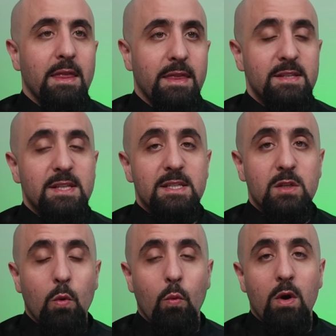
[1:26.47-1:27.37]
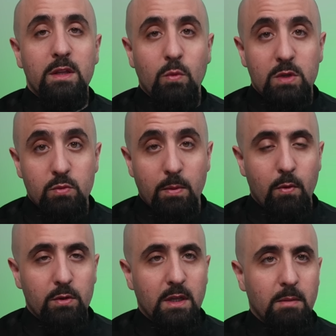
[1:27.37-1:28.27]
This is what was
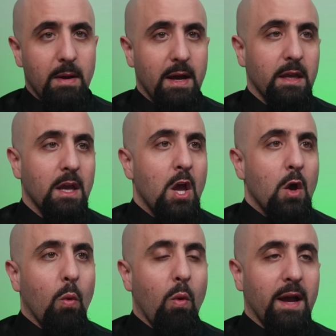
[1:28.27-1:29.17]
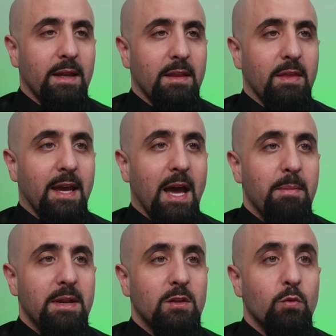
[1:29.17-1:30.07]
reported by Ynet. The
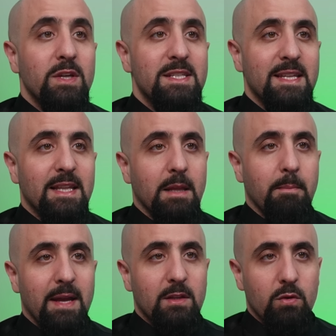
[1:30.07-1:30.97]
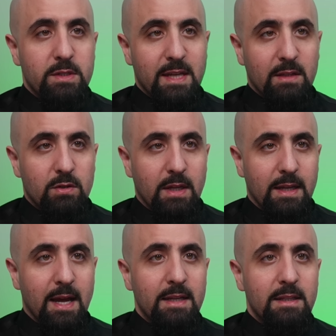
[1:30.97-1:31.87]
cabinet recently met on Saturday
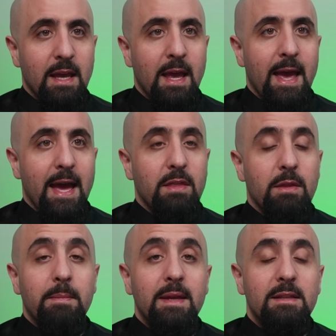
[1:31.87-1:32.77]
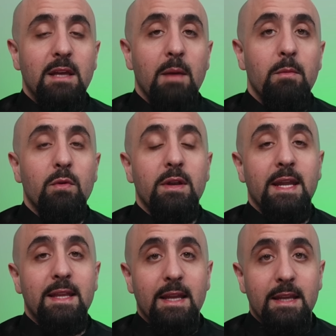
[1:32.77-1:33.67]
night, and in the meantime,
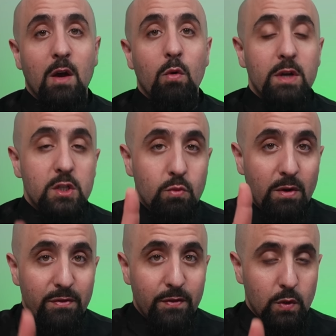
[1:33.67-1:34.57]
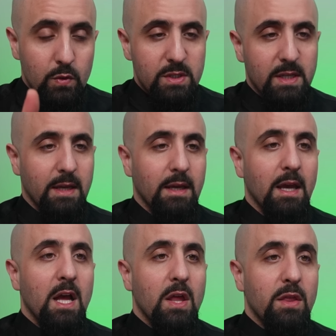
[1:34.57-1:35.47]
Netanyahu is refusing
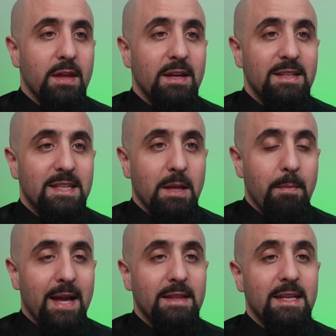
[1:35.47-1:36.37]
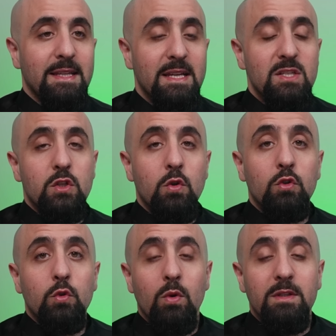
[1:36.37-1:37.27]
the demand. He does
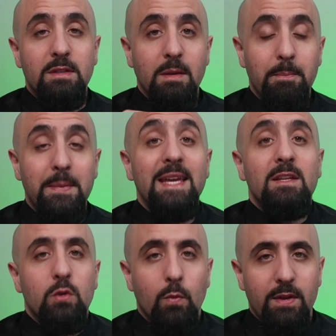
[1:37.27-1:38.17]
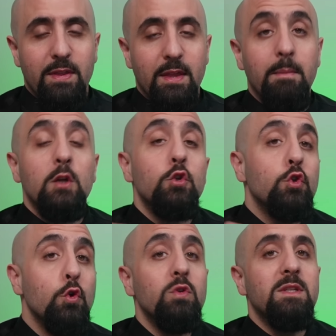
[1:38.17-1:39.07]
not want to meet with them
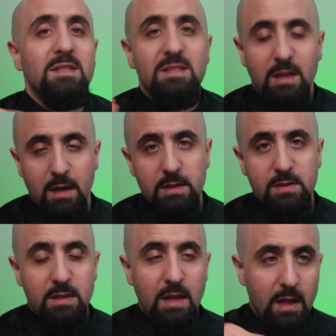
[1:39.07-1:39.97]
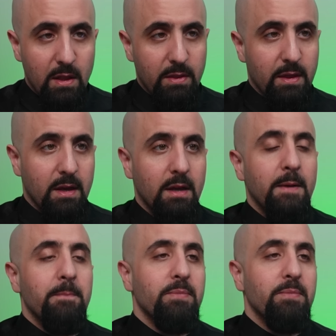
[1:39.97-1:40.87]
to discuss the
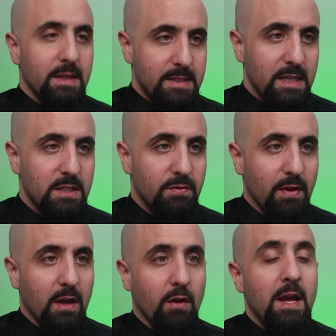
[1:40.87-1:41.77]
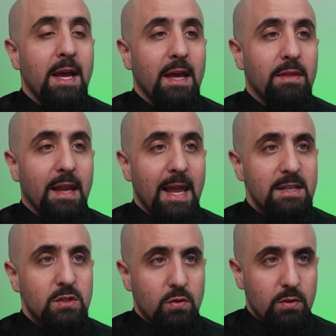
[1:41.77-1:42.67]
ceasefire. In the
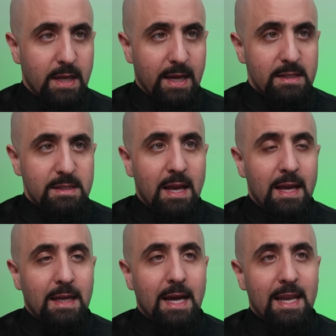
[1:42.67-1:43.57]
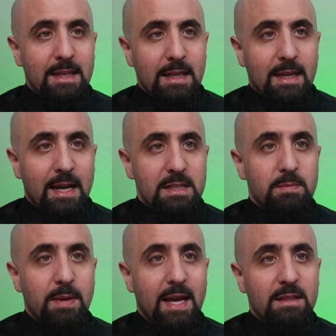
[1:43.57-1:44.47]
last 2 days, Gallant and
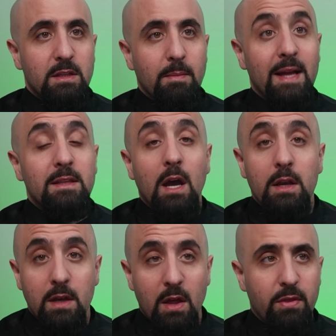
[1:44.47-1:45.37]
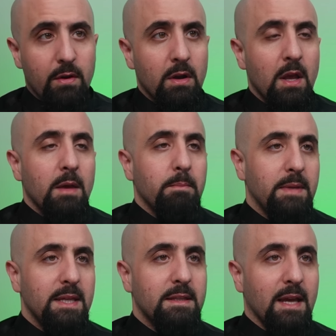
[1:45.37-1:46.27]
Gantz began to demand another
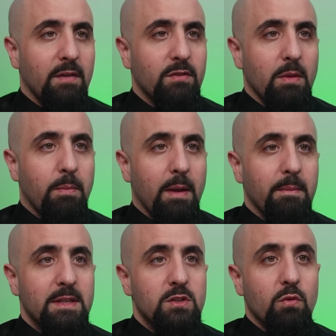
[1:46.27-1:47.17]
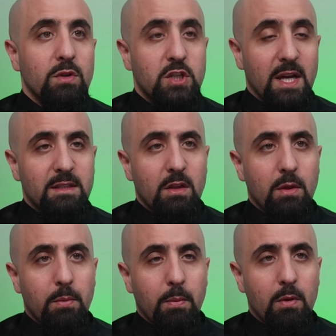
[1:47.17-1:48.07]
meeting after the prime minister rejected
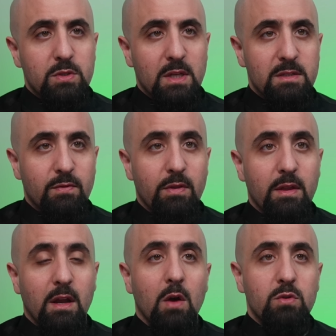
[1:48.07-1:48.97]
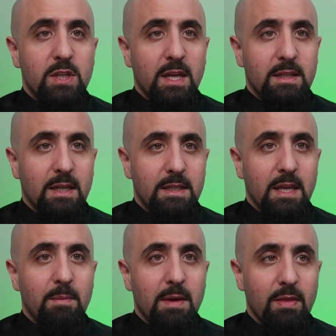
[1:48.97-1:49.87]
the proposals for the negotiating
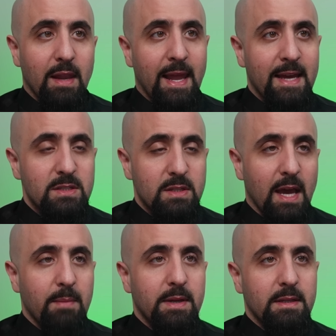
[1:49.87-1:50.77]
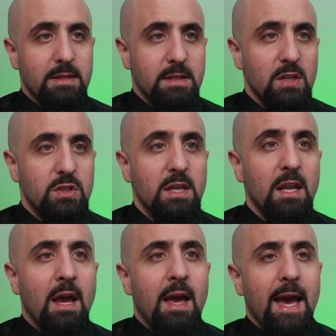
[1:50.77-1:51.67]
team in the last cabinet
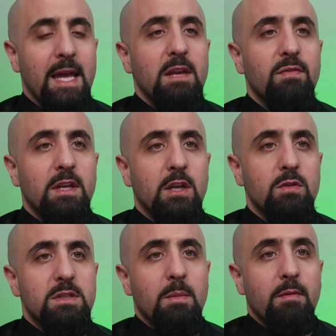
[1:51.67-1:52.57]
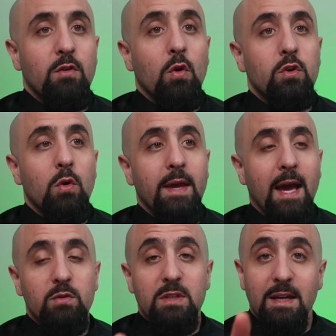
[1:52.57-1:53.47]
discussion and even accused them of not knowing
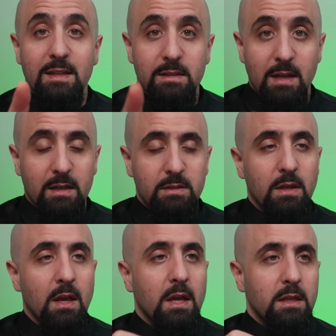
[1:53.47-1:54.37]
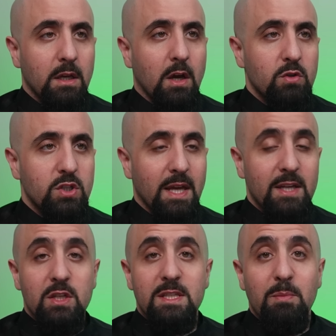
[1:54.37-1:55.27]
how to conduct
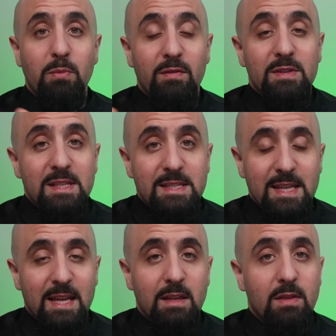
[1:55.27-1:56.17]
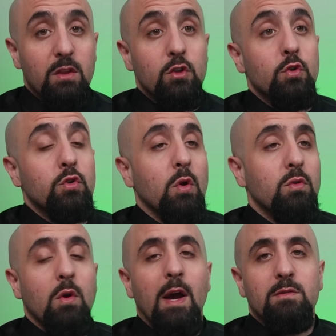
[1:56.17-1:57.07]
negotiations. He previously stated that you
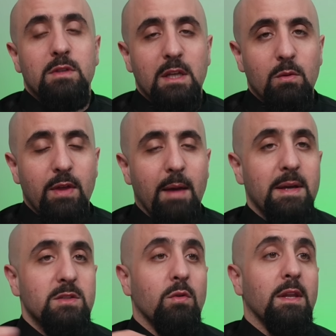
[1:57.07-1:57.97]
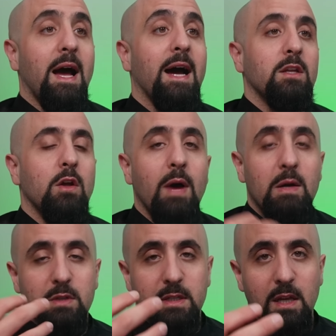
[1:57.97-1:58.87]
don't know how to deal with Hamas, only I know
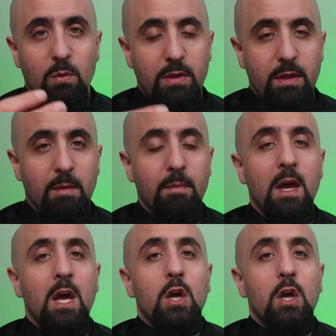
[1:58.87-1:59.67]
how to deal with them.